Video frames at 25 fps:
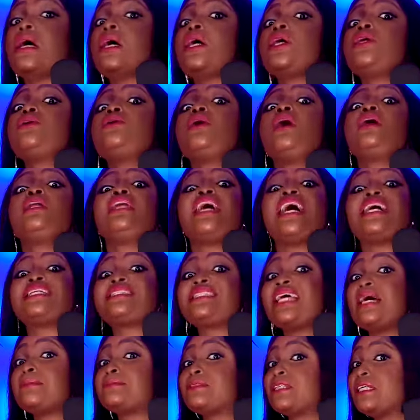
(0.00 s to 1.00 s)
you're on,
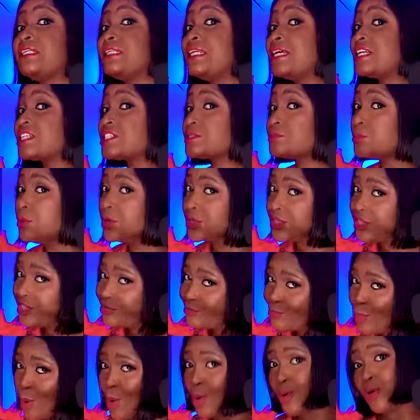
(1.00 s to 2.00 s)
except in the smoke,
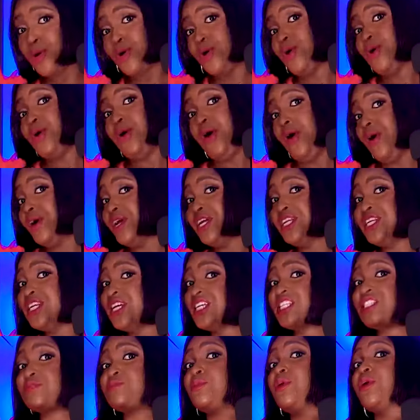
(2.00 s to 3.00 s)
Igbo, or in the
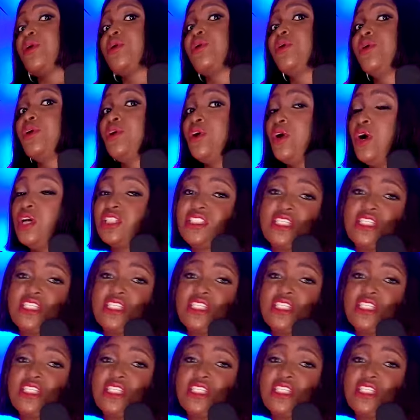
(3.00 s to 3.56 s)
smoke color.